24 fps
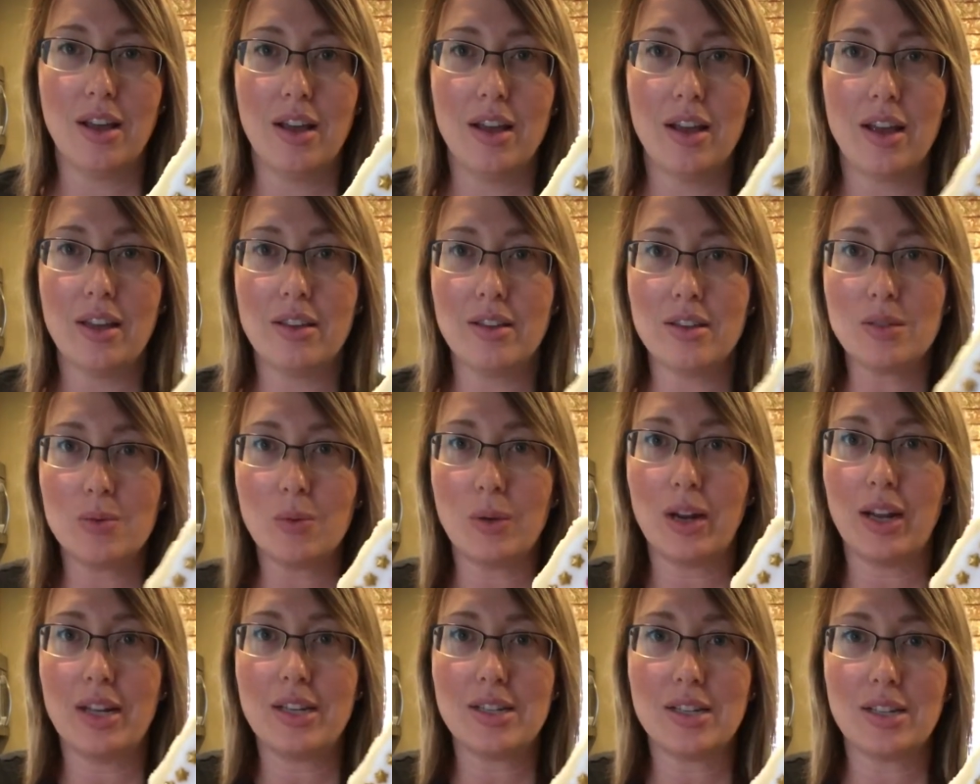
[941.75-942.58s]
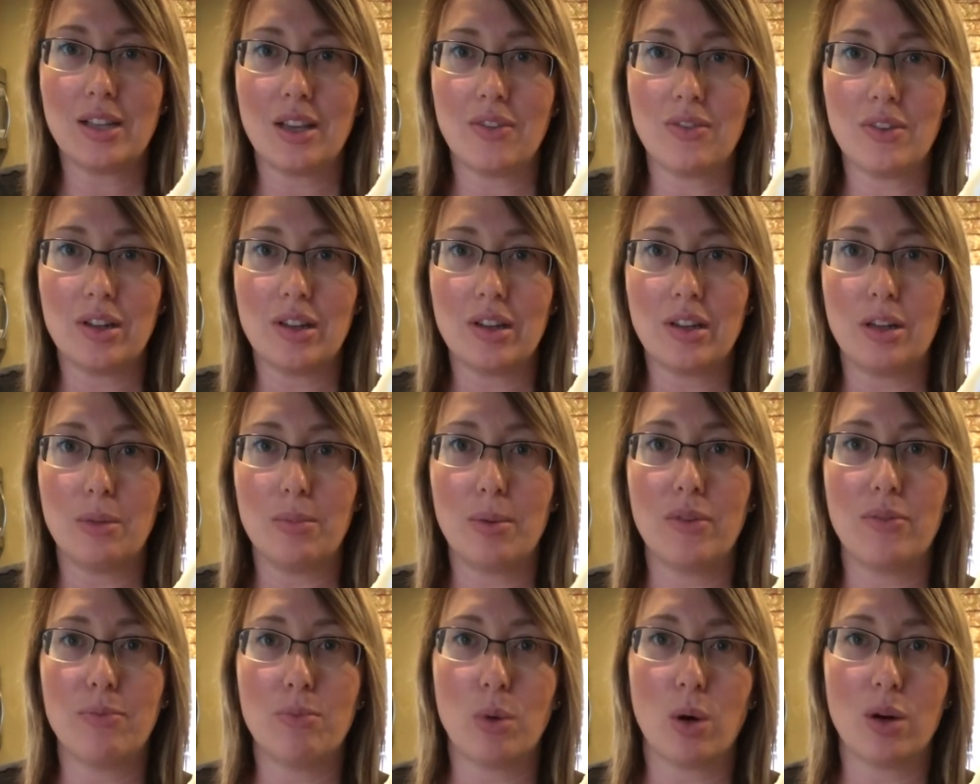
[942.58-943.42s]
And this one I did give it a little
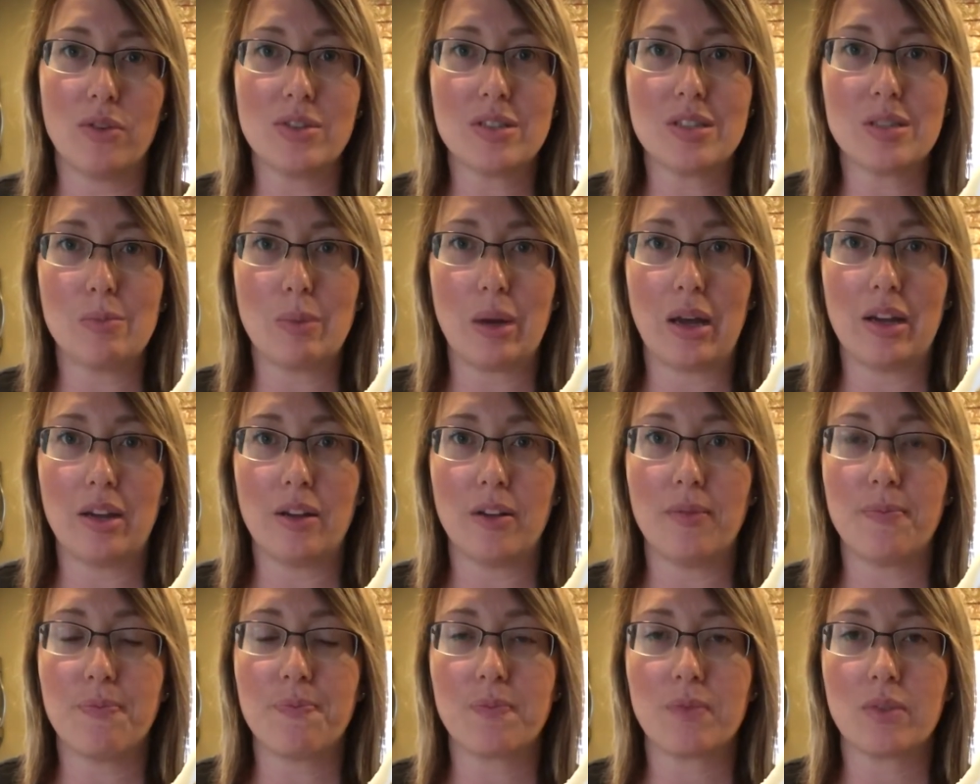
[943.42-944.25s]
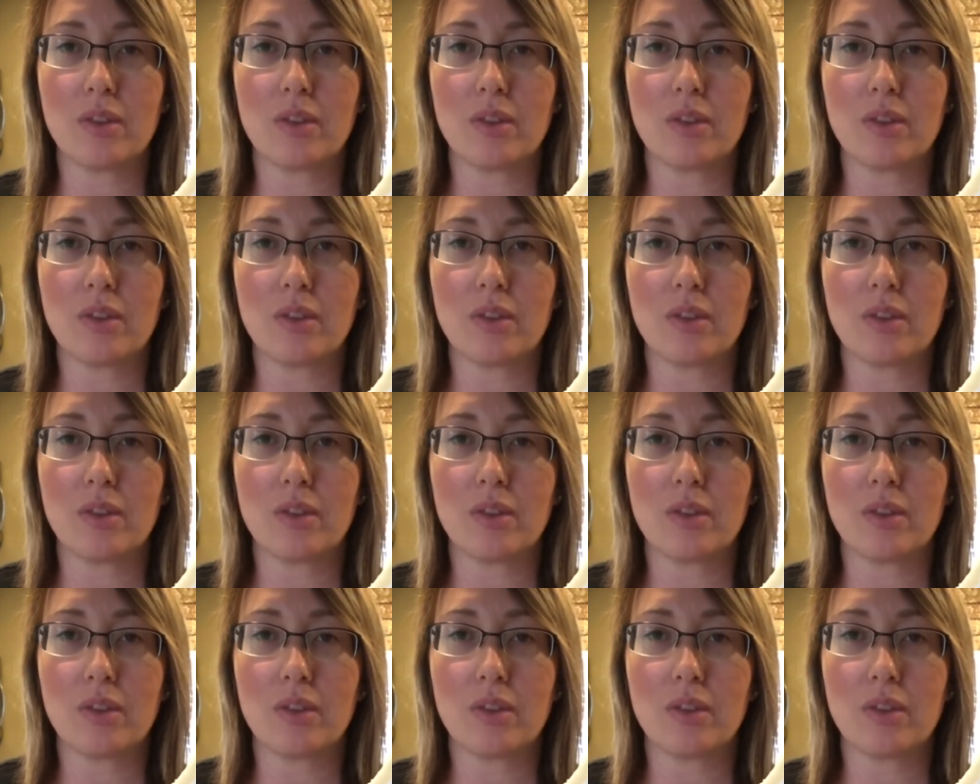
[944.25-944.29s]
bit more of a smile.